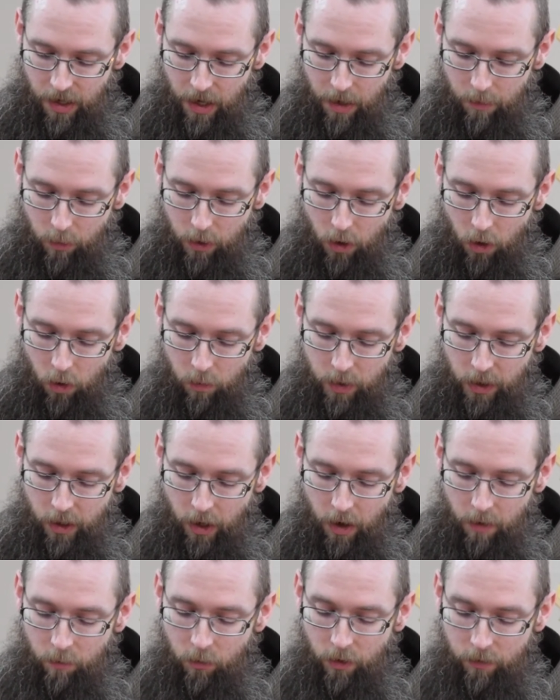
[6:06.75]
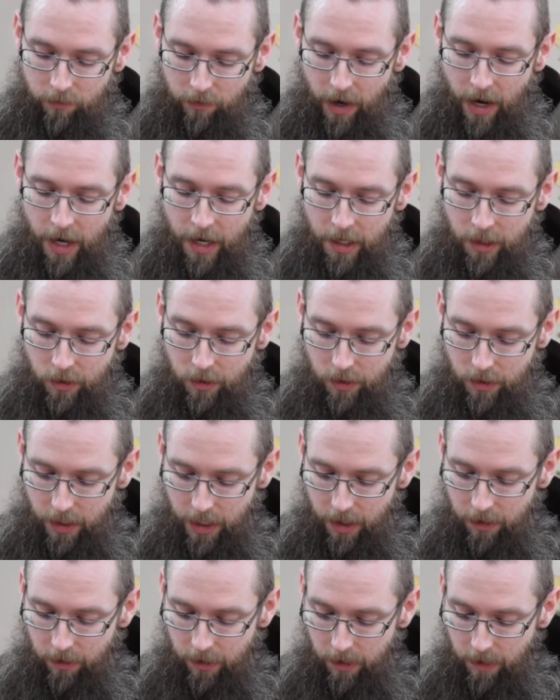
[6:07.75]
And we all become refined
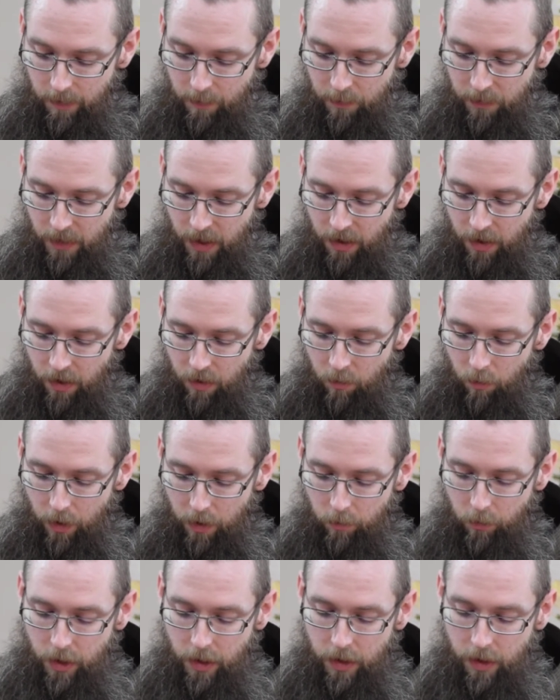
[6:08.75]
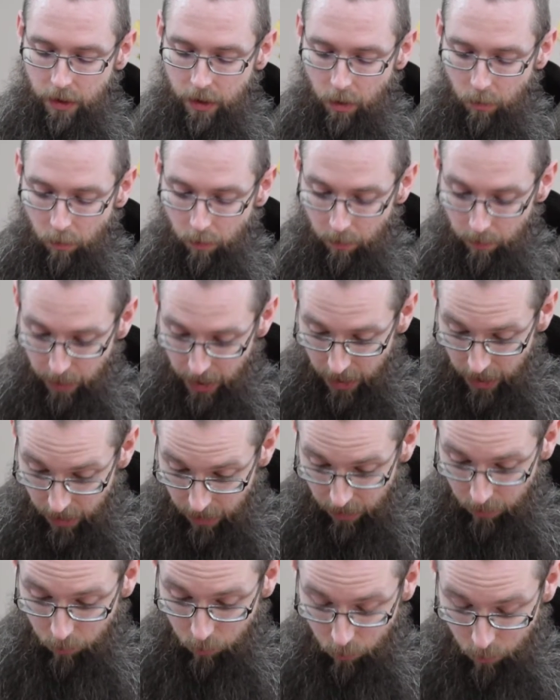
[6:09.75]
daily when we
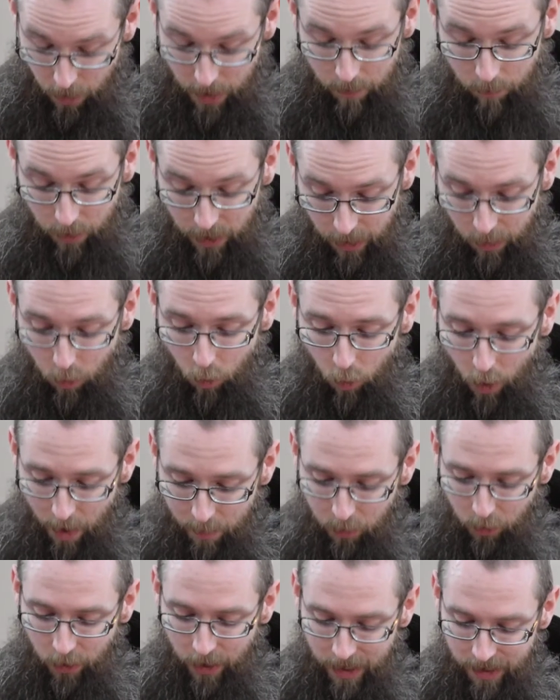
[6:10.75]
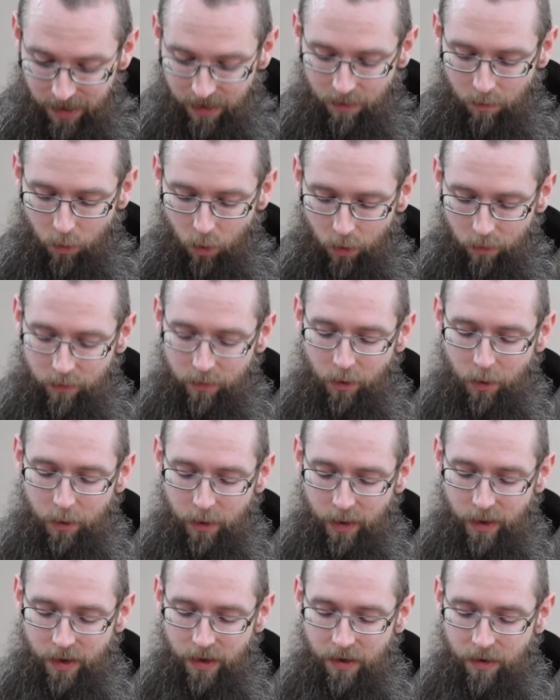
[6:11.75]
cooperate more
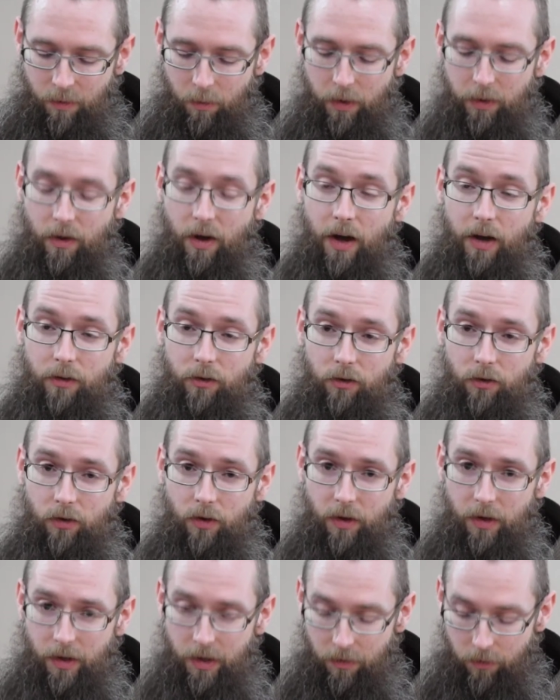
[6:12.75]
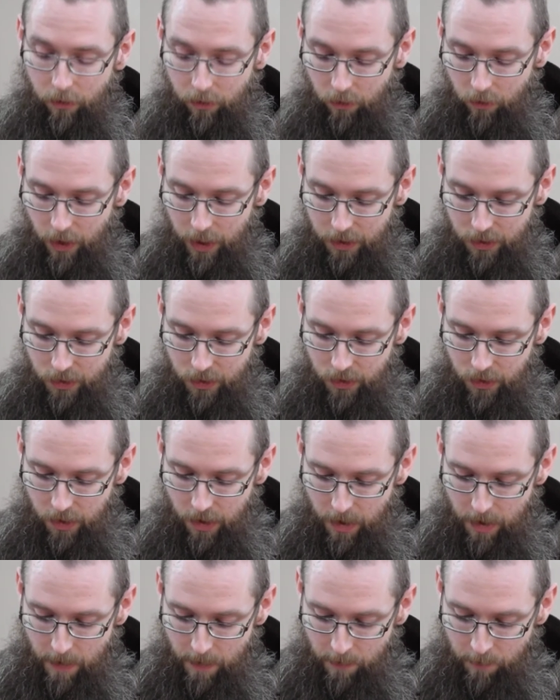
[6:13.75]
fully with God's given
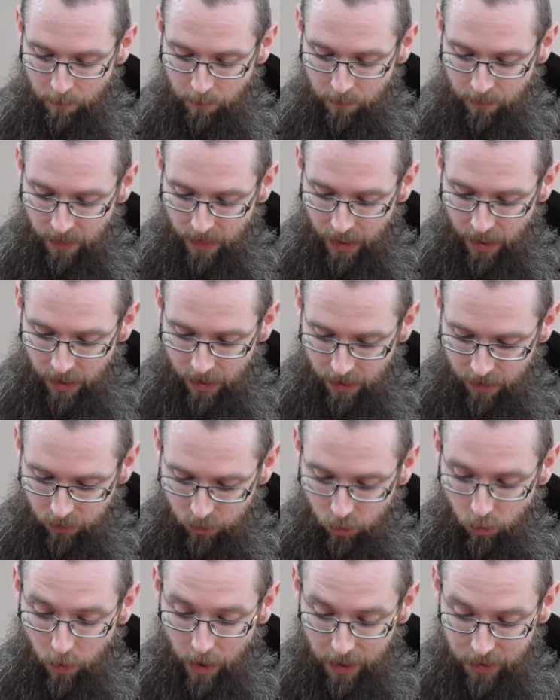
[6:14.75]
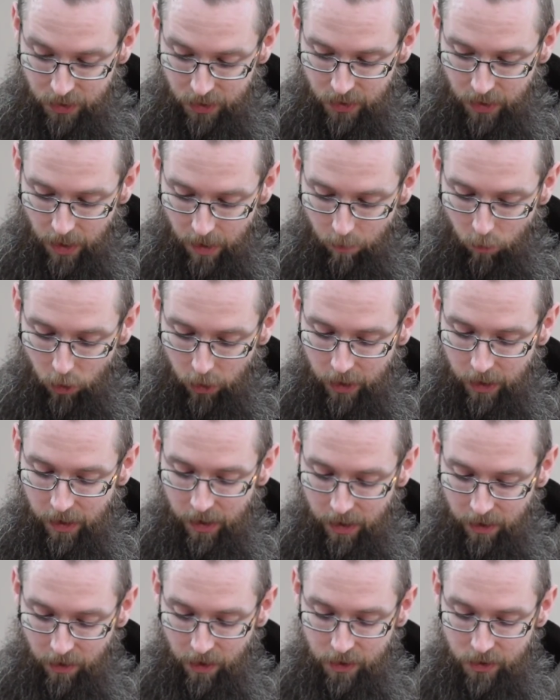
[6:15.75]
grace to us and
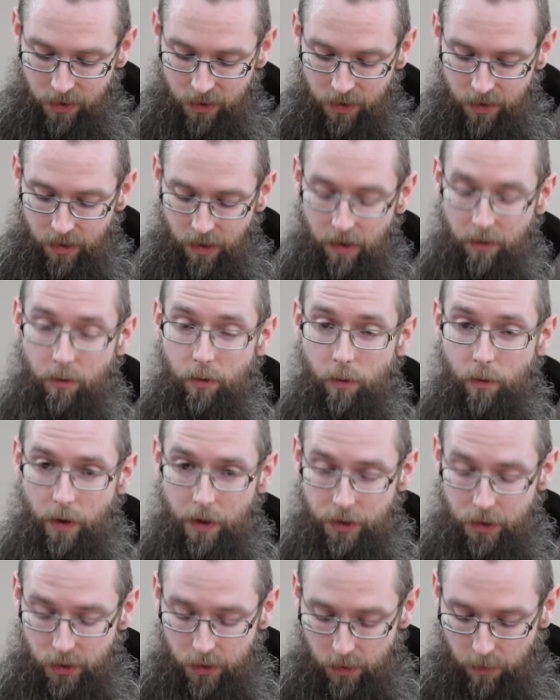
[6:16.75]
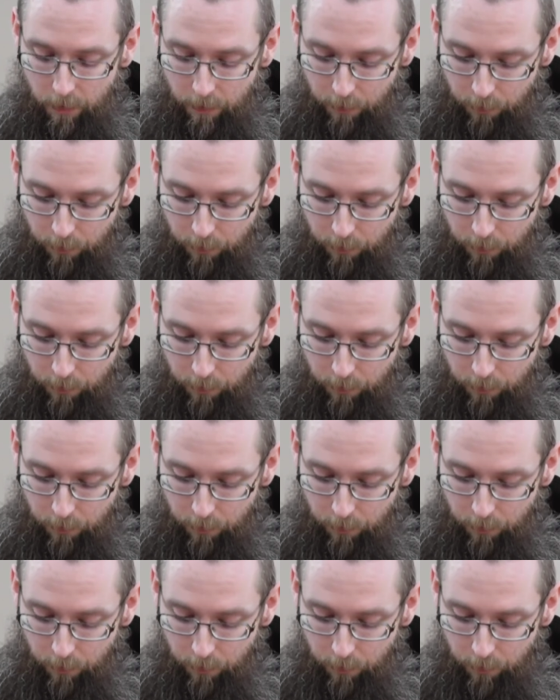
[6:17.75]
working in us and through us.